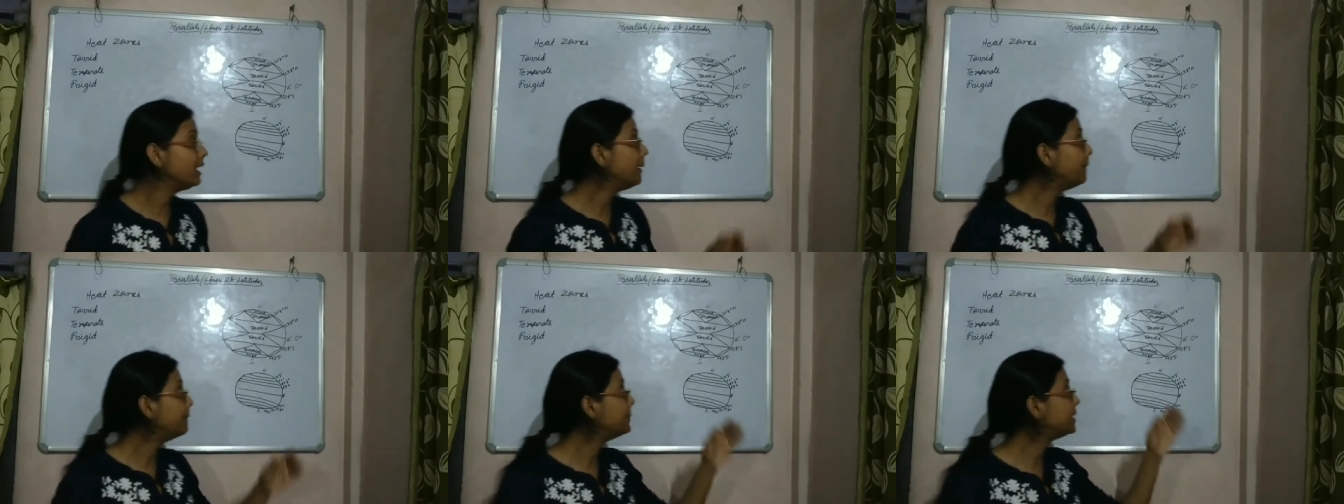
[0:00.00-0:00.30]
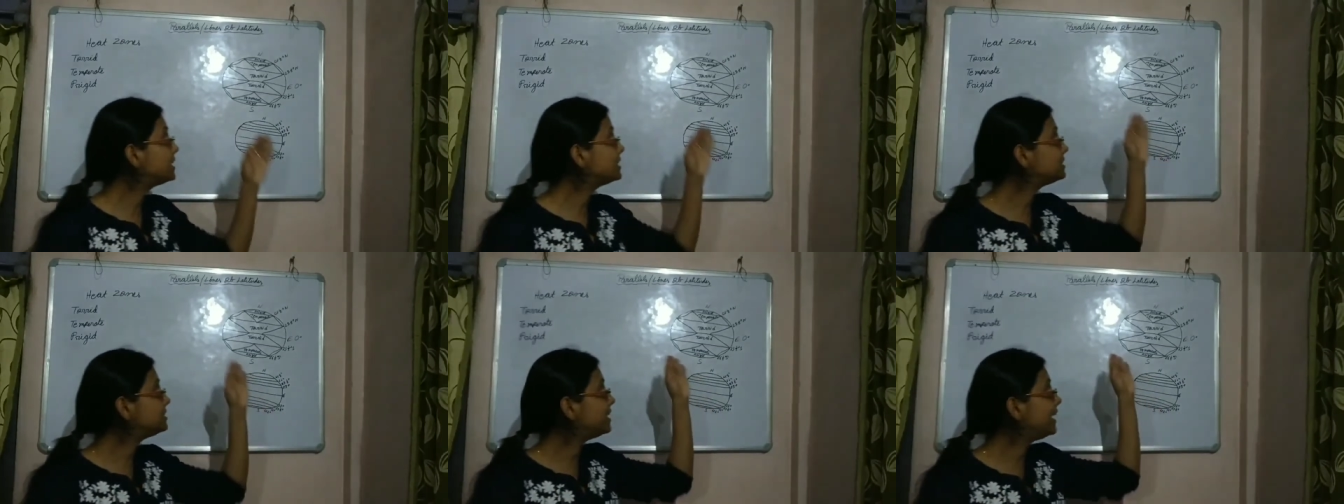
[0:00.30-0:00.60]

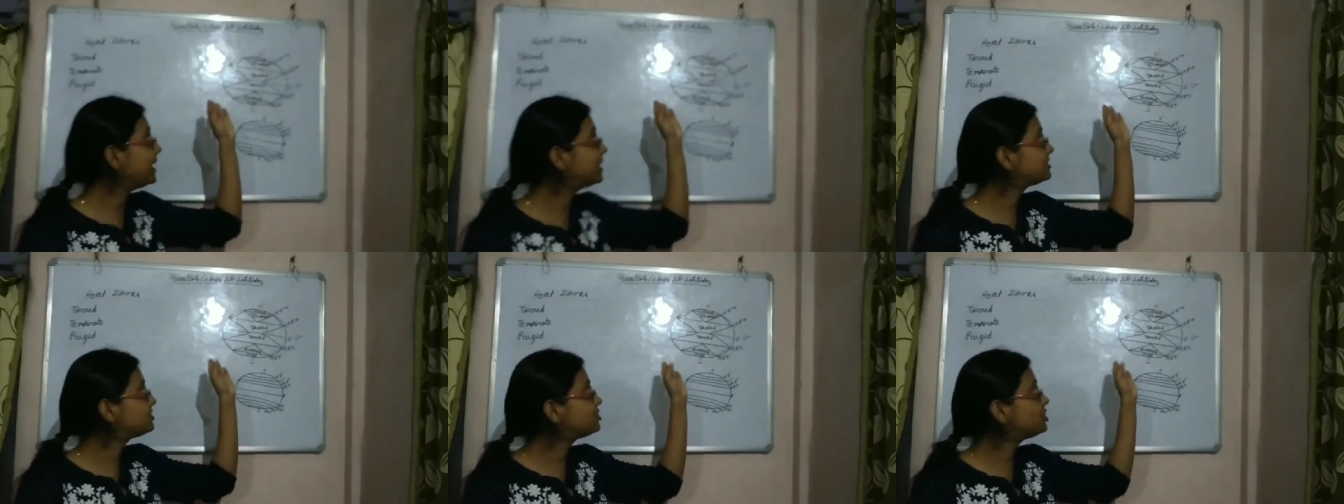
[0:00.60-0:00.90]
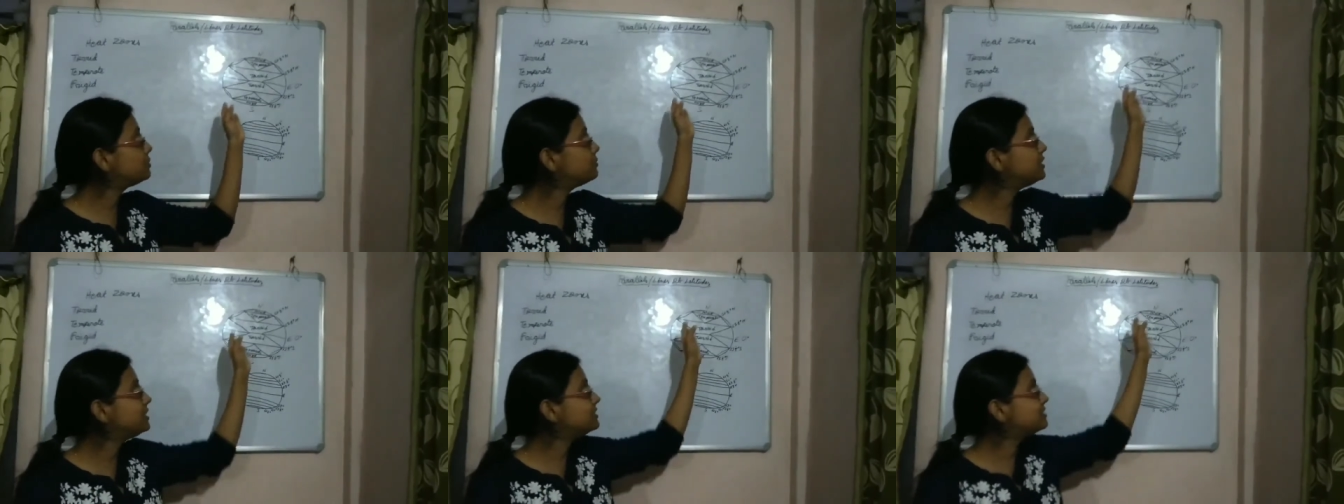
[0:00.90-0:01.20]
Because
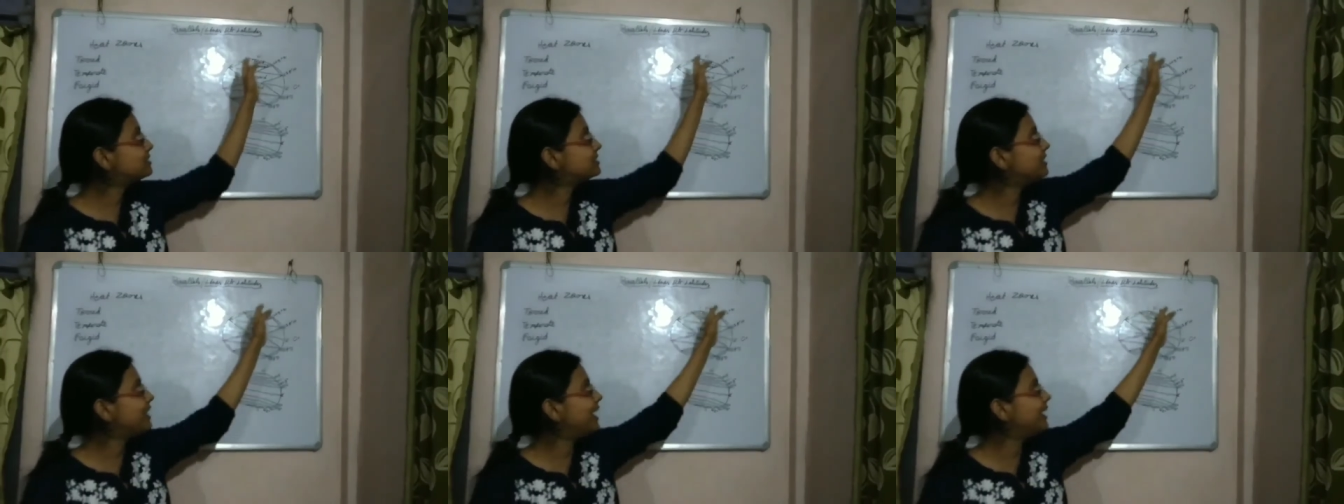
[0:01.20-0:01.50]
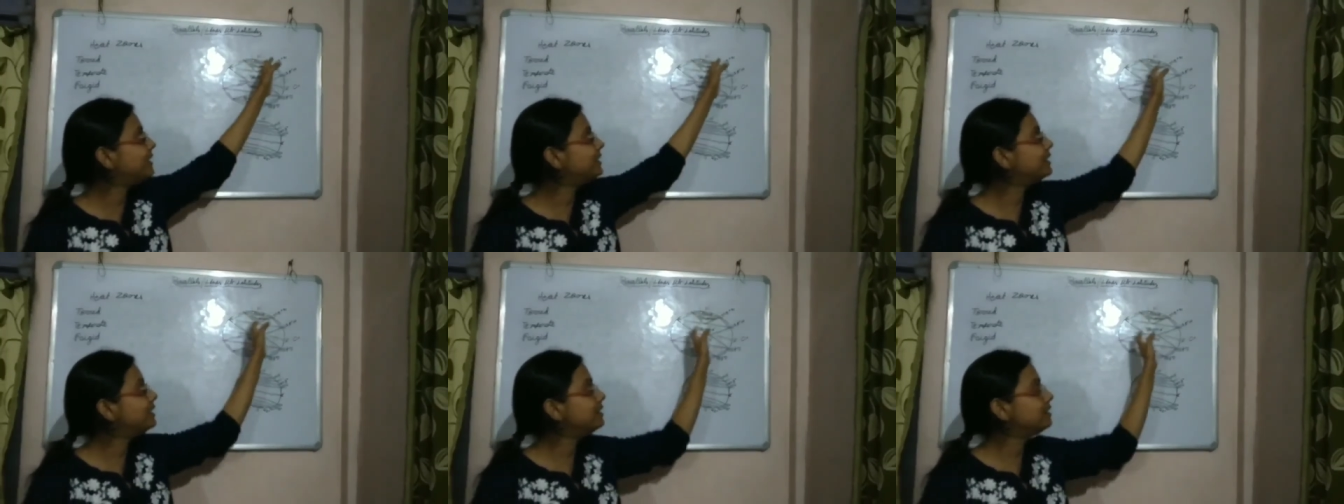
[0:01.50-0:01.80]
extremely
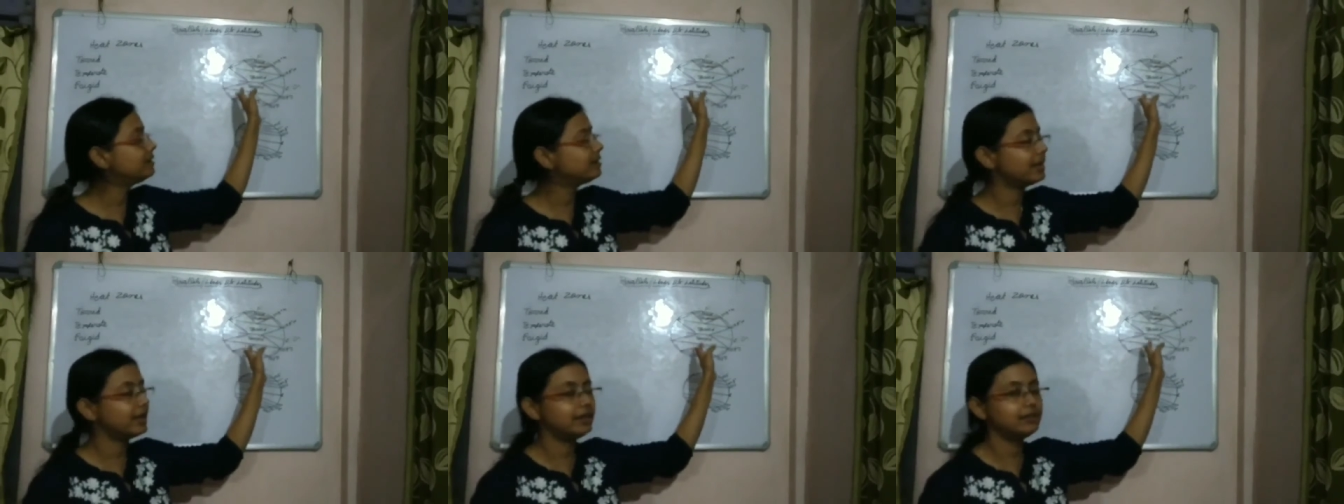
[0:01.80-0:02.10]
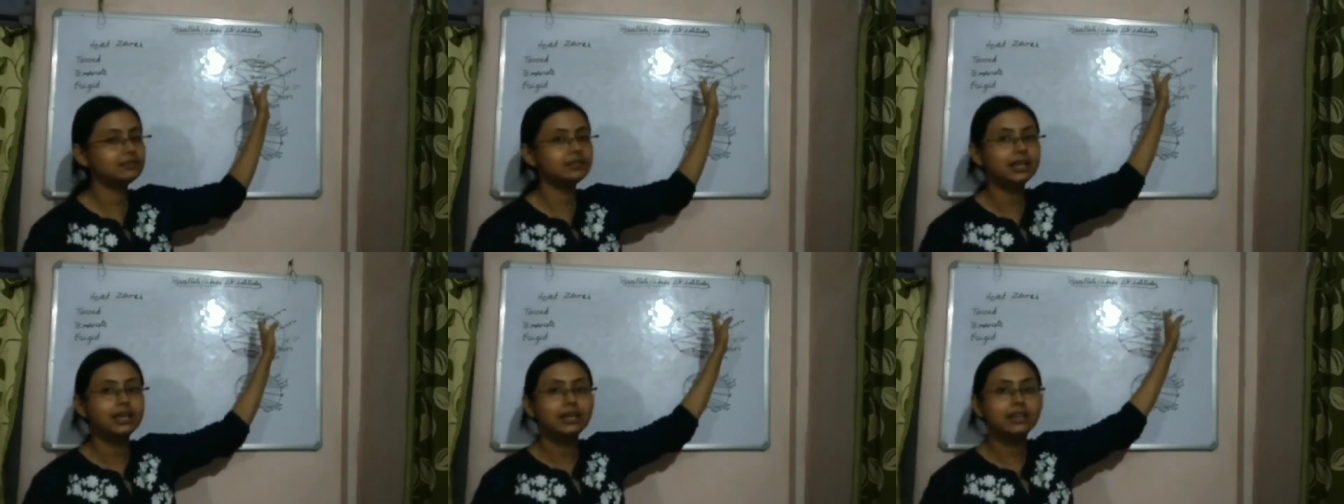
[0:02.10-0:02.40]
slanting
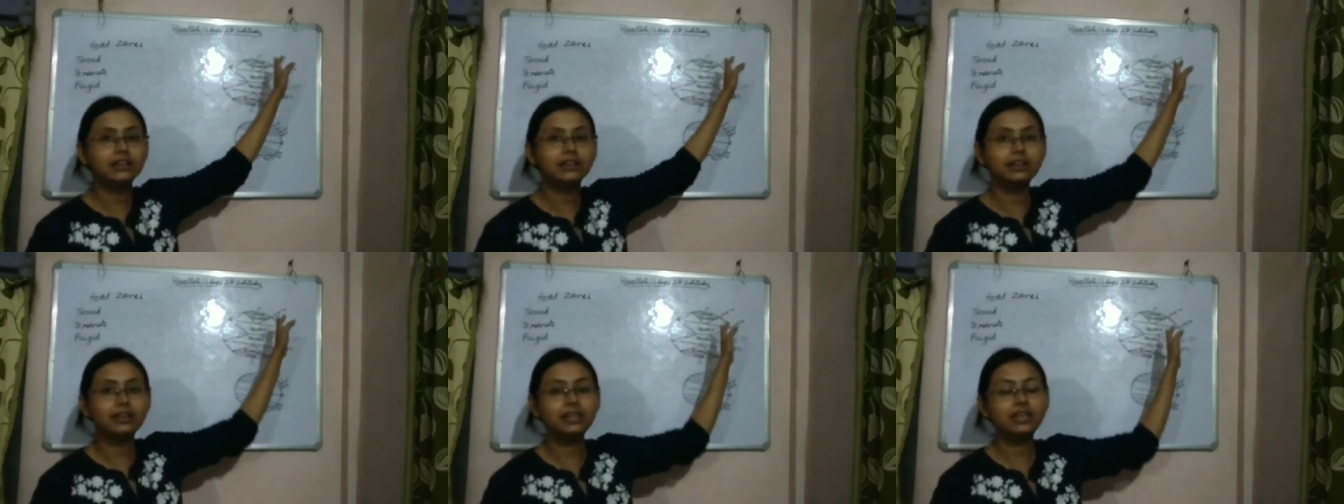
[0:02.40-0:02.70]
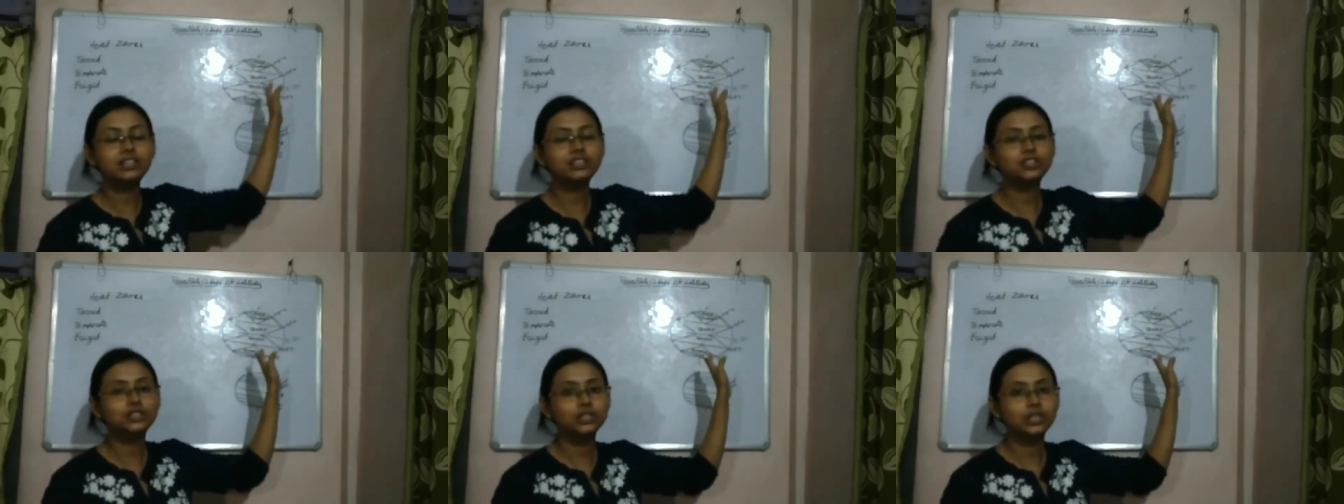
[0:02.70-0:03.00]
rays
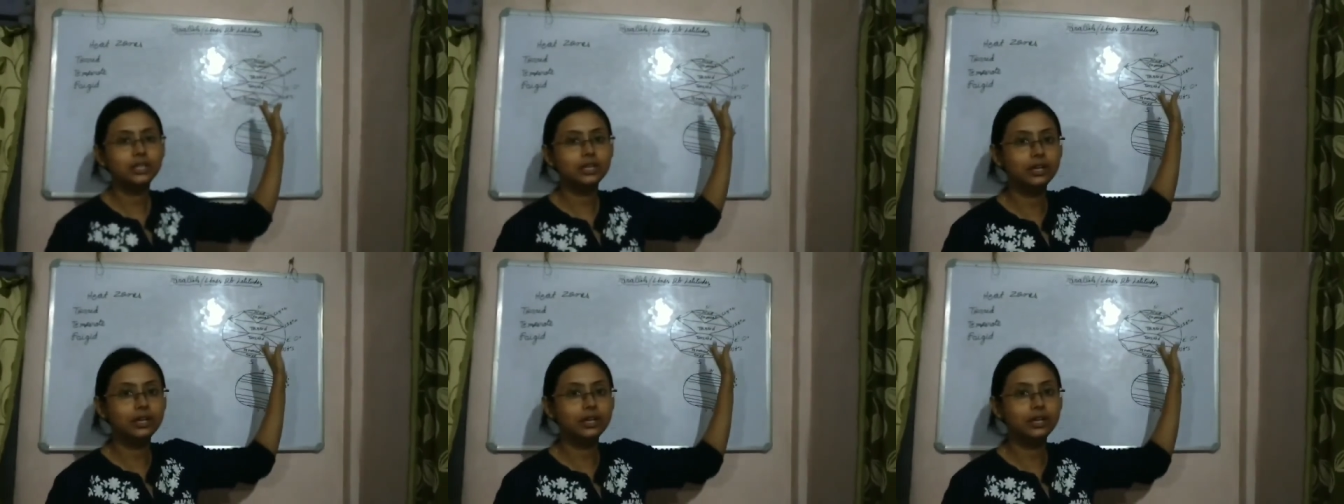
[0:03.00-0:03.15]
reach